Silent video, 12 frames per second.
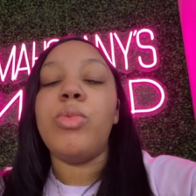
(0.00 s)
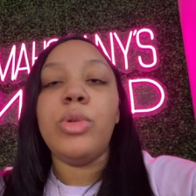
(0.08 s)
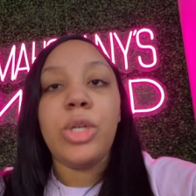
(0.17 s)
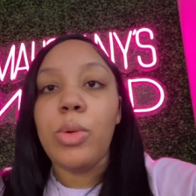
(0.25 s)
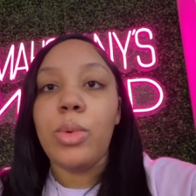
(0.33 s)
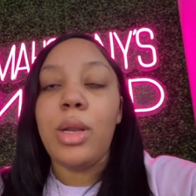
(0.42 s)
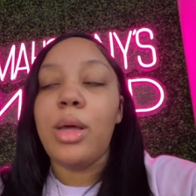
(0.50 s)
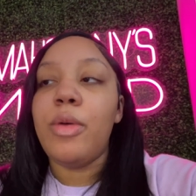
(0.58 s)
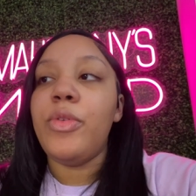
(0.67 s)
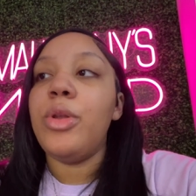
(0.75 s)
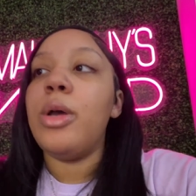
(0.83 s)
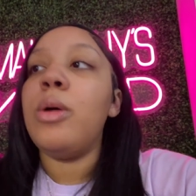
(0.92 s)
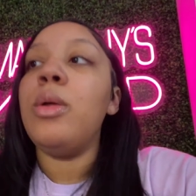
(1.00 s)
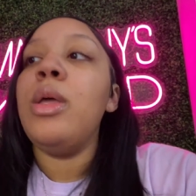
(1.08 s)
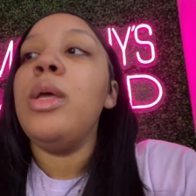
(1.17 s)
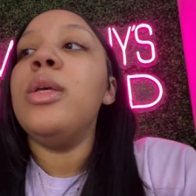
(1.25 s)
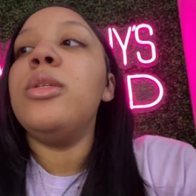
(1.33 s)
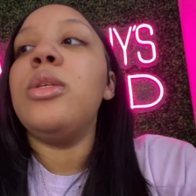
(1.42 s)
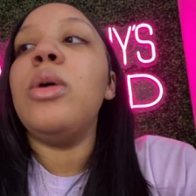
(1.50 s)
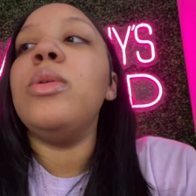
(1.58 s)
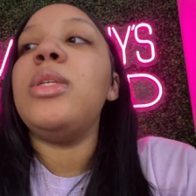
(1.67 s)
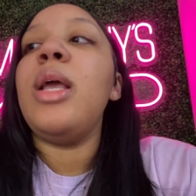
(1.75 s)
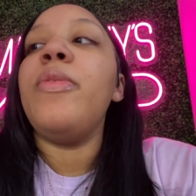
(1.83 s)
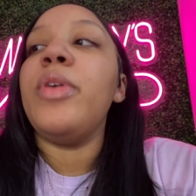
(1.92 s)
don't love. You know. So
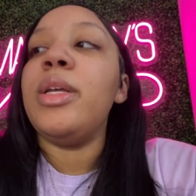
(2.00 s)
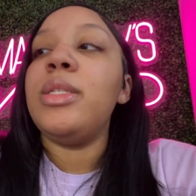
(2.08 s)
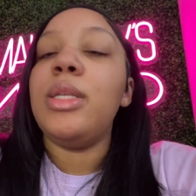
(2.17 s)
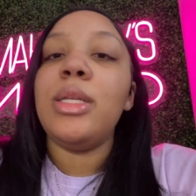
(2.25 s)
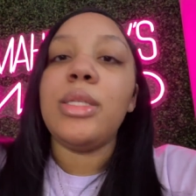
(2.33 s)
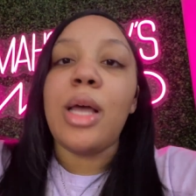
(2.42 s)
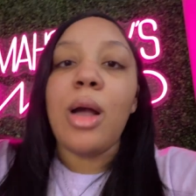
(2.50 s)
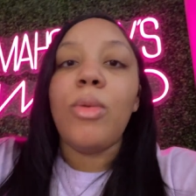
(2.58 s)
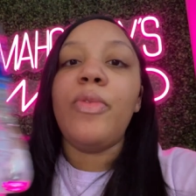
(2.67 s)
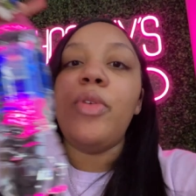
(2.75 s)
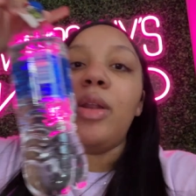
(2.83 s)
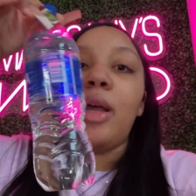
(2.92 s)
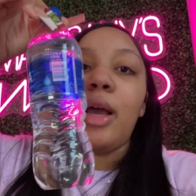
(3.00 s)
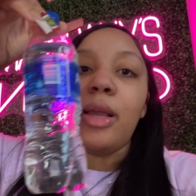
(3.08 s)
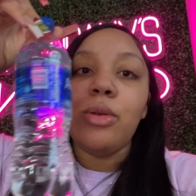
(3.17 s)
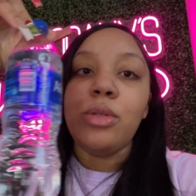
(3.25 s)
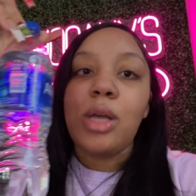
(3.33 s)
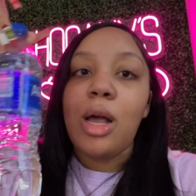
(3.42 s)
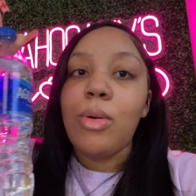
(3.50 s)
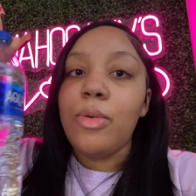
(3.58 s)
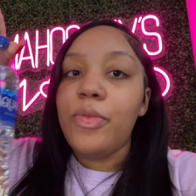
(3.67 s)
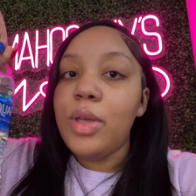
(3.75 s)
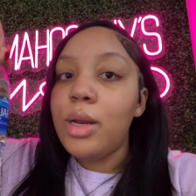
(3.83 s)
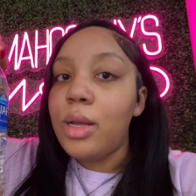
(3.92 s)
take for instance Aquafina. I use
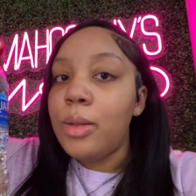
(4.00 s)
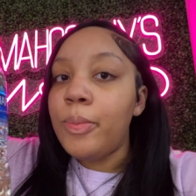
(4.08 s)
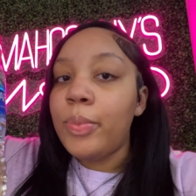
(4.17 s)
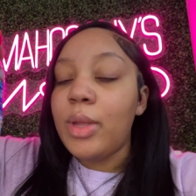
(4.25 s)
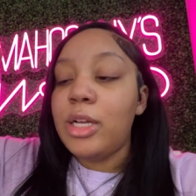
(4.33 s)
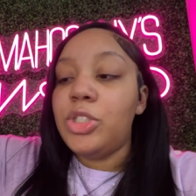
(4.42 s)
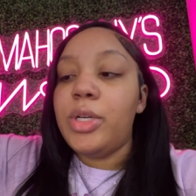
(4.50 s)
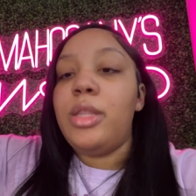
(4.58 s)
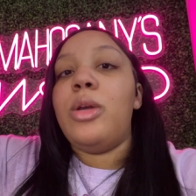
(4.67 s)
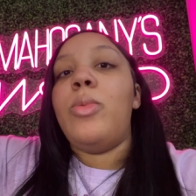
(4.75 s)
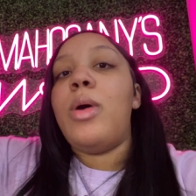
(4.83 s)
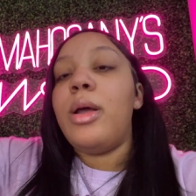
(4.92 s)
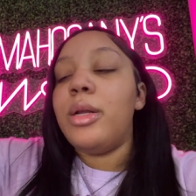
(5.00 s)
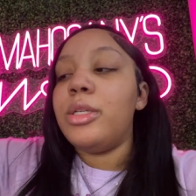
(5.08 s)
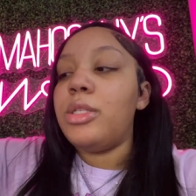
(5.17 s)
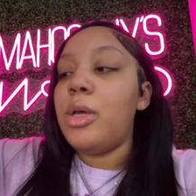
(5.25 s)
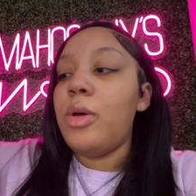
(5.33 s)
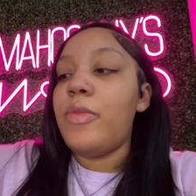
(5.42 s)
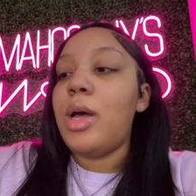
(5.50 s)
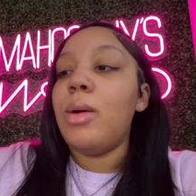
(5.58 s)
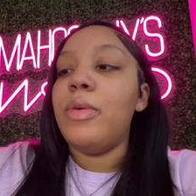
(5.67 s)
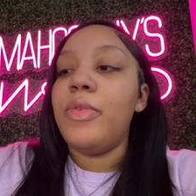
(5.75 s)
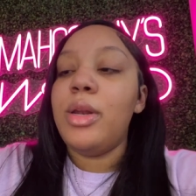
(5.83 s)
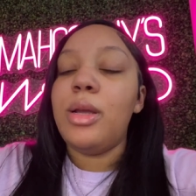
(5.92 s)
Aquafina. I drink their water. So if
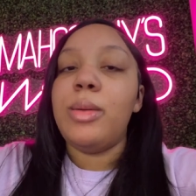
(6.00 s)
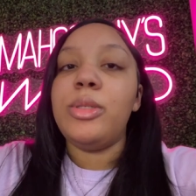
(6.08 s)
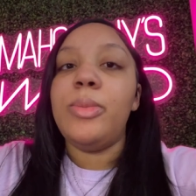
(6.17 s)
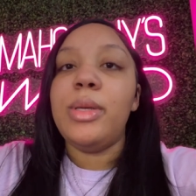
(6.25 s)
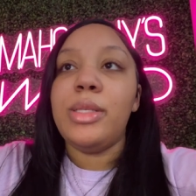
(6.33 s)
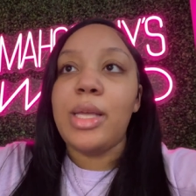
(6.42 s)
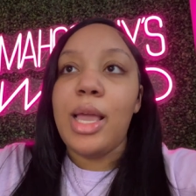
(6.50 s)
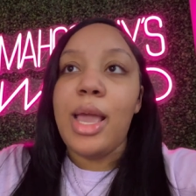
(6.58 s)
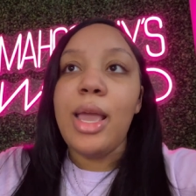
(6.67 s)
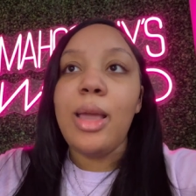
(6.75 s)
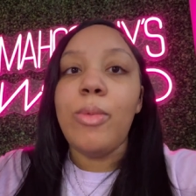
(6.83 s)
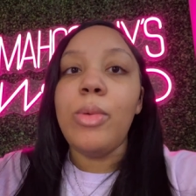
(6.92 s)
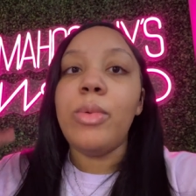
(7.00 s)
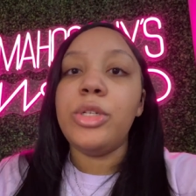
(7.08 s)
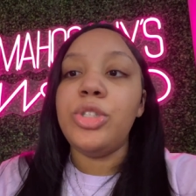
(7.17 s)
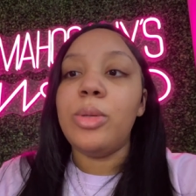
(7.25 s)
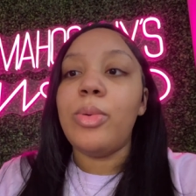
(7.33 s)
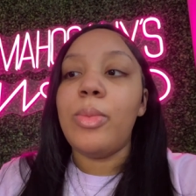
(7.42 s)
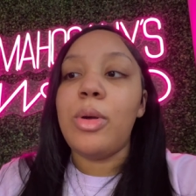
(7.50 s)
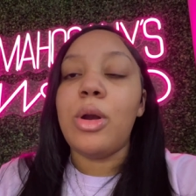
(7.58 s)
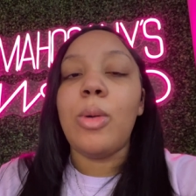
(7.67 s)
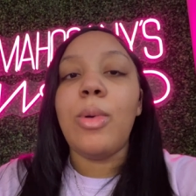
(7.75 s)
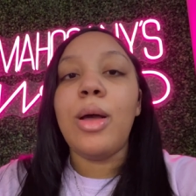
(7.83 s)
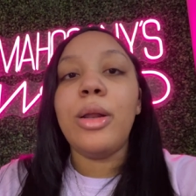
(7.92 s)
Aquafina comes to me and say, "Hey, we want you to promote our
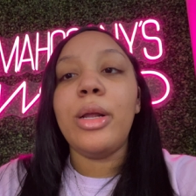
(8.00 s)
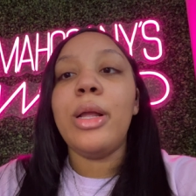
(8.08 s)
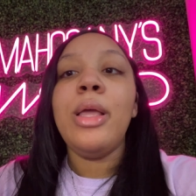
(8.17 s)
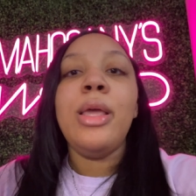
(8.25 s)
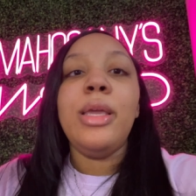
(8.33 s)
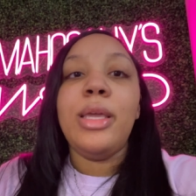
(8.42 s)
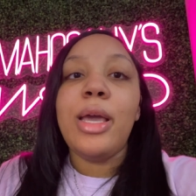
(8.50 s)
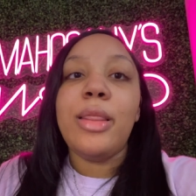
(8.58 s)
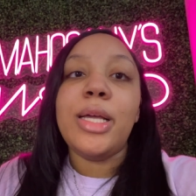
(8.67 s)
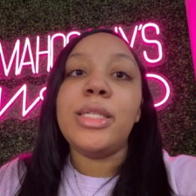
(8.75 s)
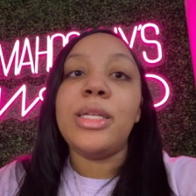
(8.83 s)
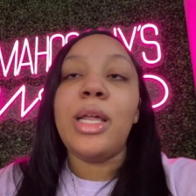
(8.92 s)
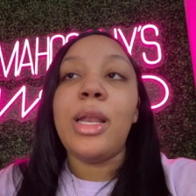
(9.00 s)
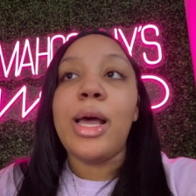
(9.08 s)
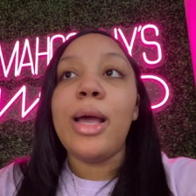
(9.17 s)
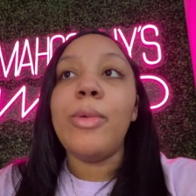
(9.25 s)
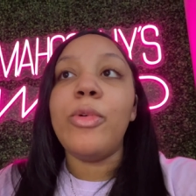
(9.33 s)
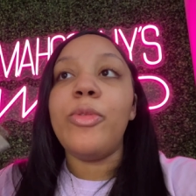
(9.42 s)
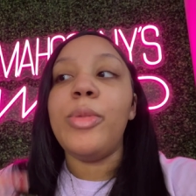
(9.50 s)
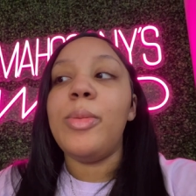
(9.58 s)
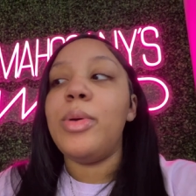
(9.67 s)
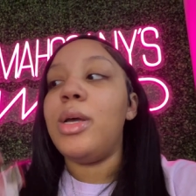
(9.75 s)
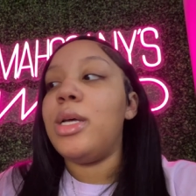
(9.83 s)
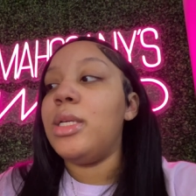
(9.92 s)
water," yeah, that's in align with me
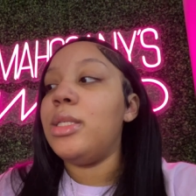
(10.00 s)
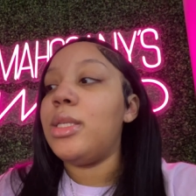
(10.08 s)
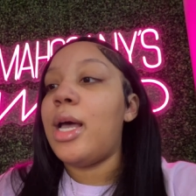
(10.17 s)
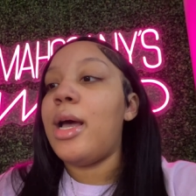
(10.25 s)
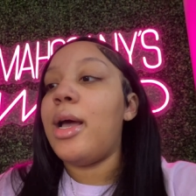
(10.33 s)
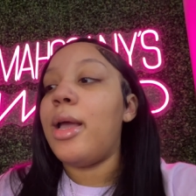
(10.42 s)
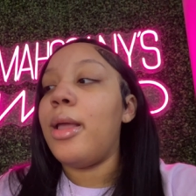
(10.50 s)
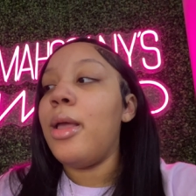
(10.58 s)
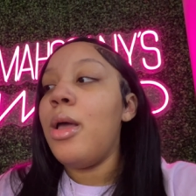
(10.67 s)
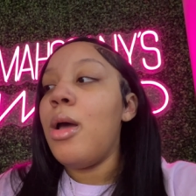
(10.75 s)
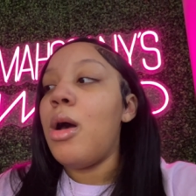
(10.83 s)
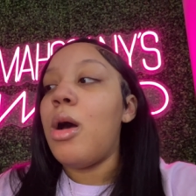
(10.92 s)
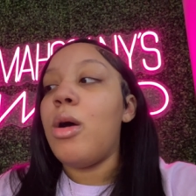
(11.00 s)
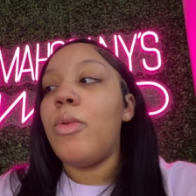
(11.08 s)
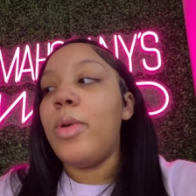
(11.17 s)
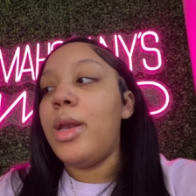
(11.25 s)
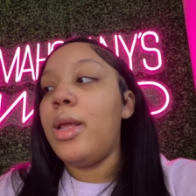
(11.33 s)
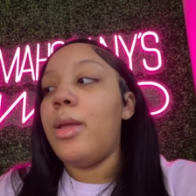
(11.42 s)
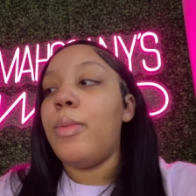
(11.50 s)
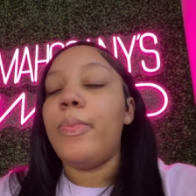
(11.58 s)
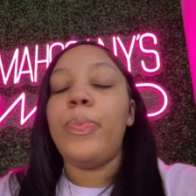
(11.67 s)
because I already